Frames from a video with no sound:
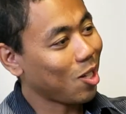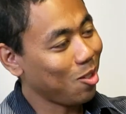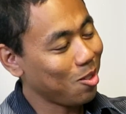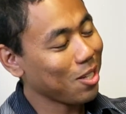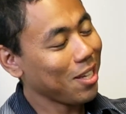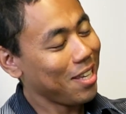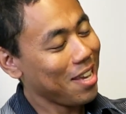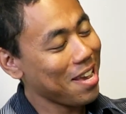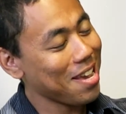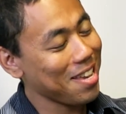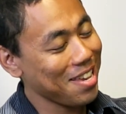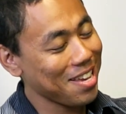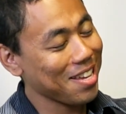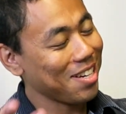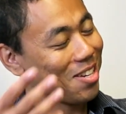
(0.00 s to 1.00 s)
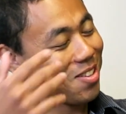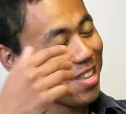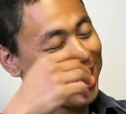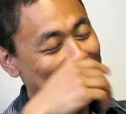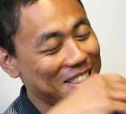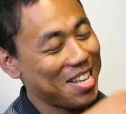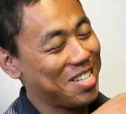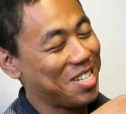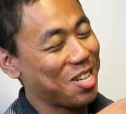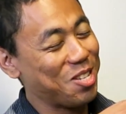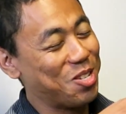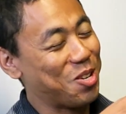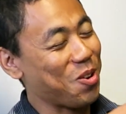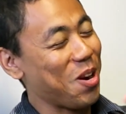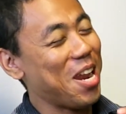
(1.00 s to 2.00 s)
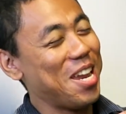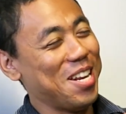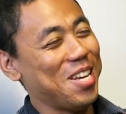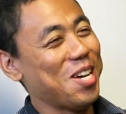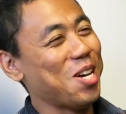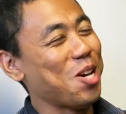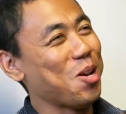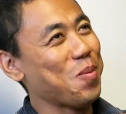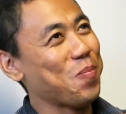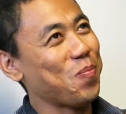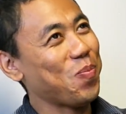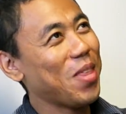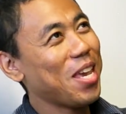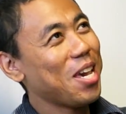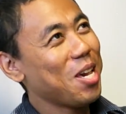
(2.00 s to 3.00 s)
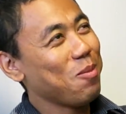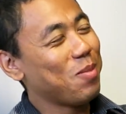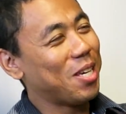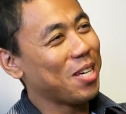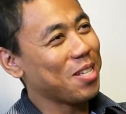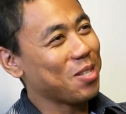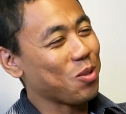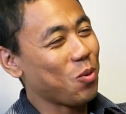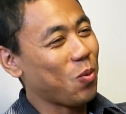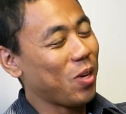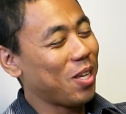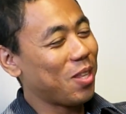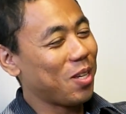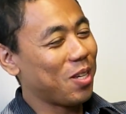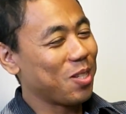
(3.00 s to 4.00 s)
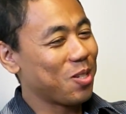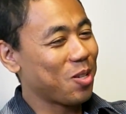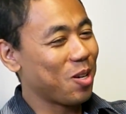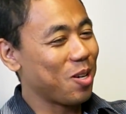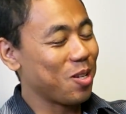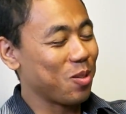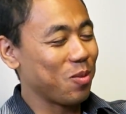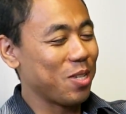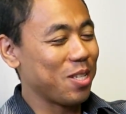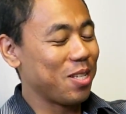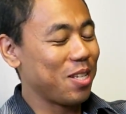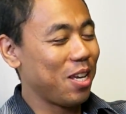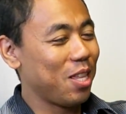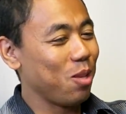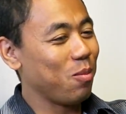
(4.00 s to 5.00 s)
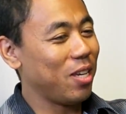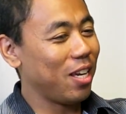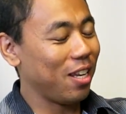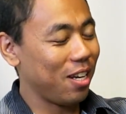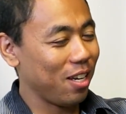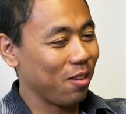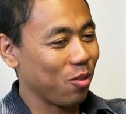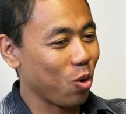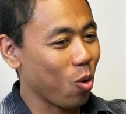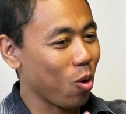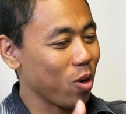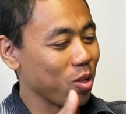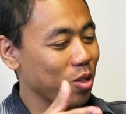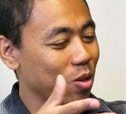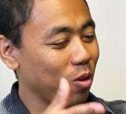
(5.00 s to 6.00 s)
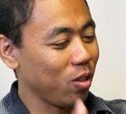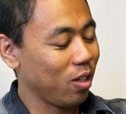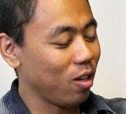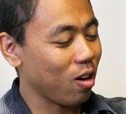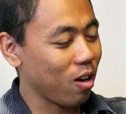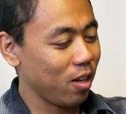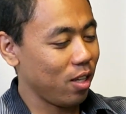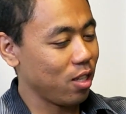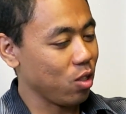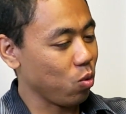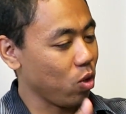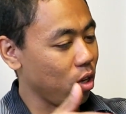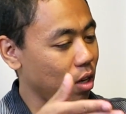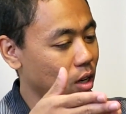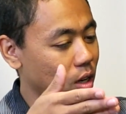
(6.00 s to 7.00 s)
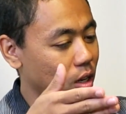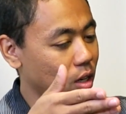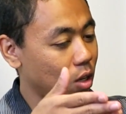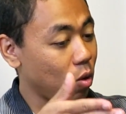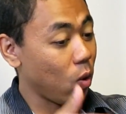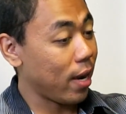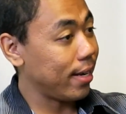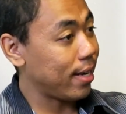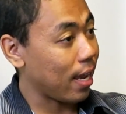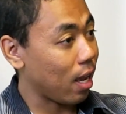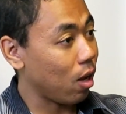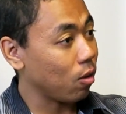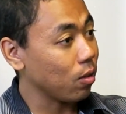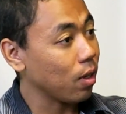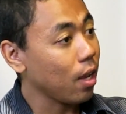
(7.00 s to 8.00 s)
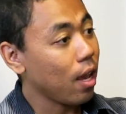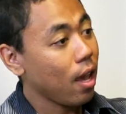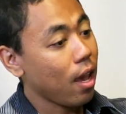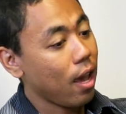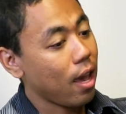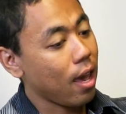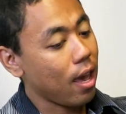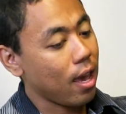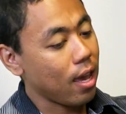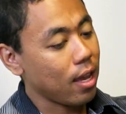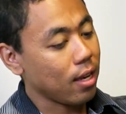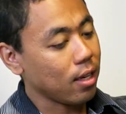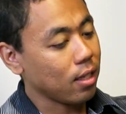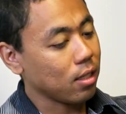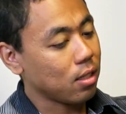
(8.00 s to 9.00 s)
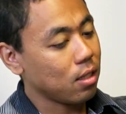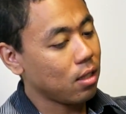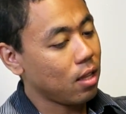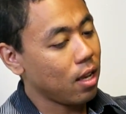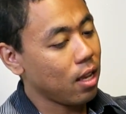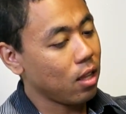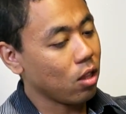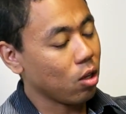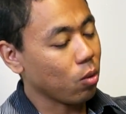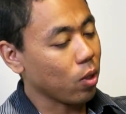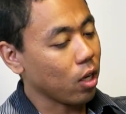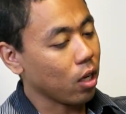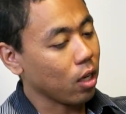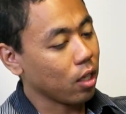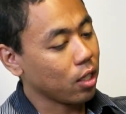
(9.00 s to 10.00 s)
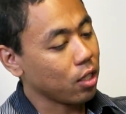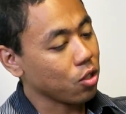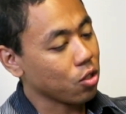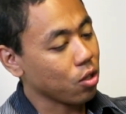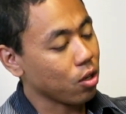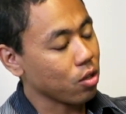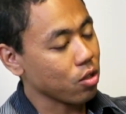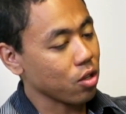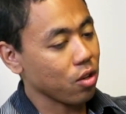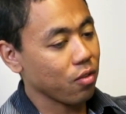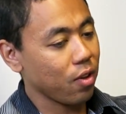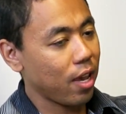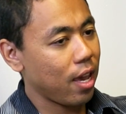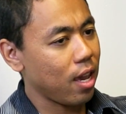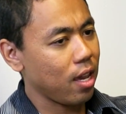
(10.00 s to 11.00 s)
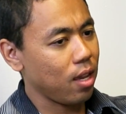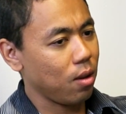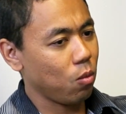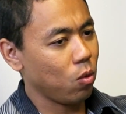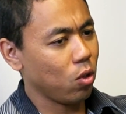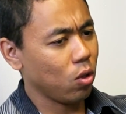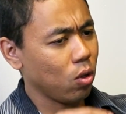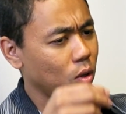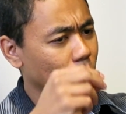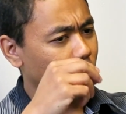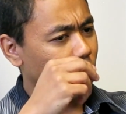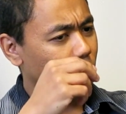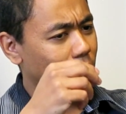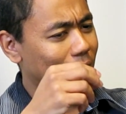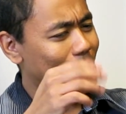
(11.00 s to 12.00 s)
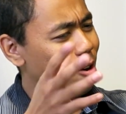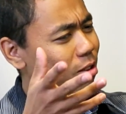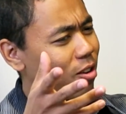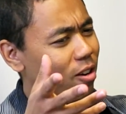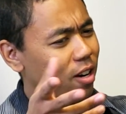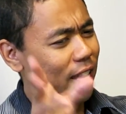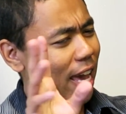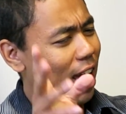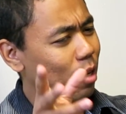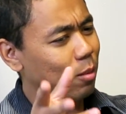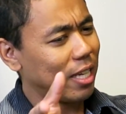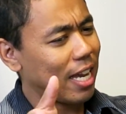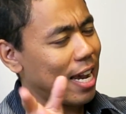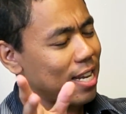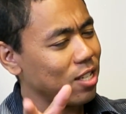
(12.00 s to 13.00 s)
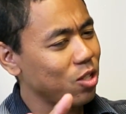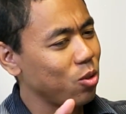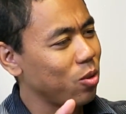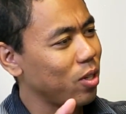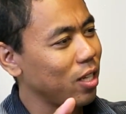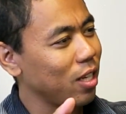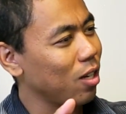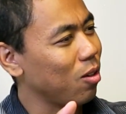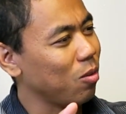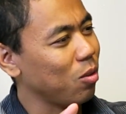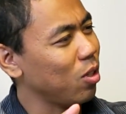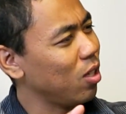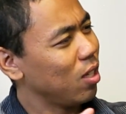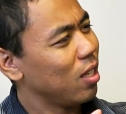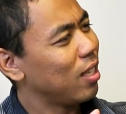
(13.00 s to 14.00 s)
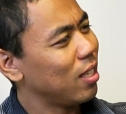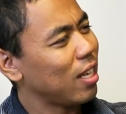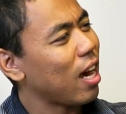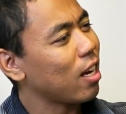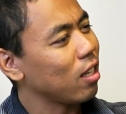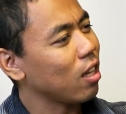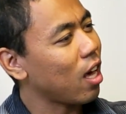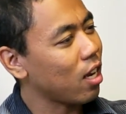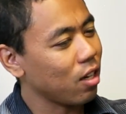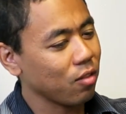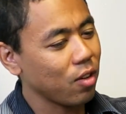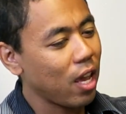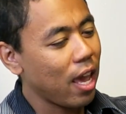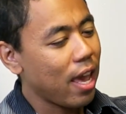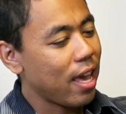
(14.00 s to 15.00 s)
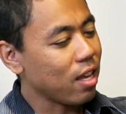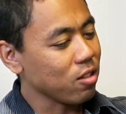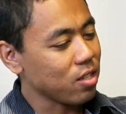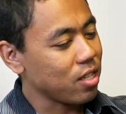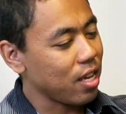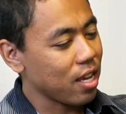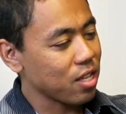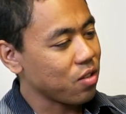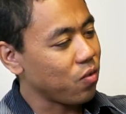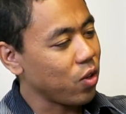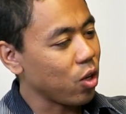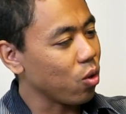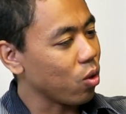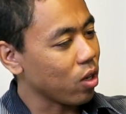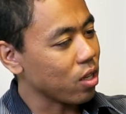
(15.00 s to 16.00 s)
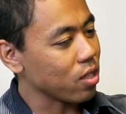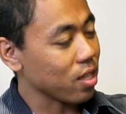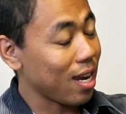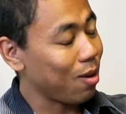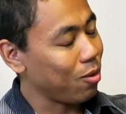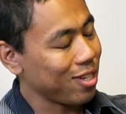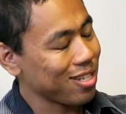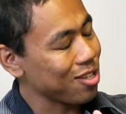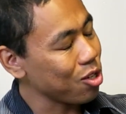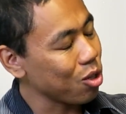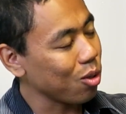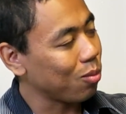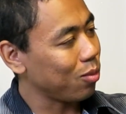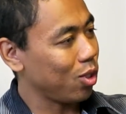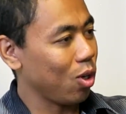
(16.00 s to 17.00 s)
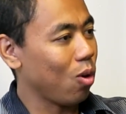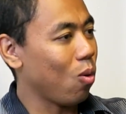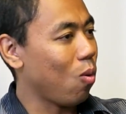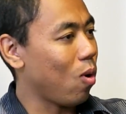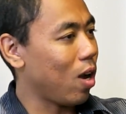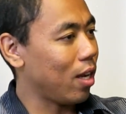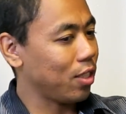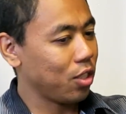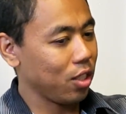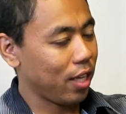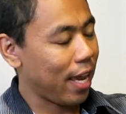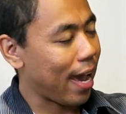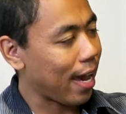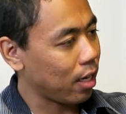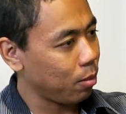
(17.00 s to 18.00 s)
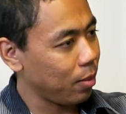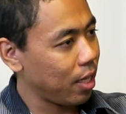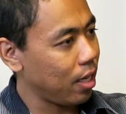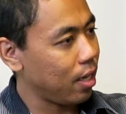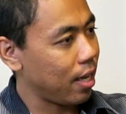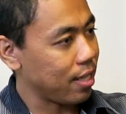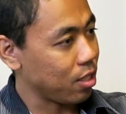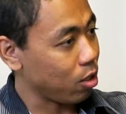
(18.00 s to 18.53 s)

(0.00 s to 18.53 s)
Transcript: Okay, yeah, no, that sounds great. Because one of the concerns was in the beginning, of course, Golden Guardians were quite down, and then there were concerns of, hey, well, how are their academy guys doing? You know, not a lot of LCS viewers, I would assume, don't watch academy as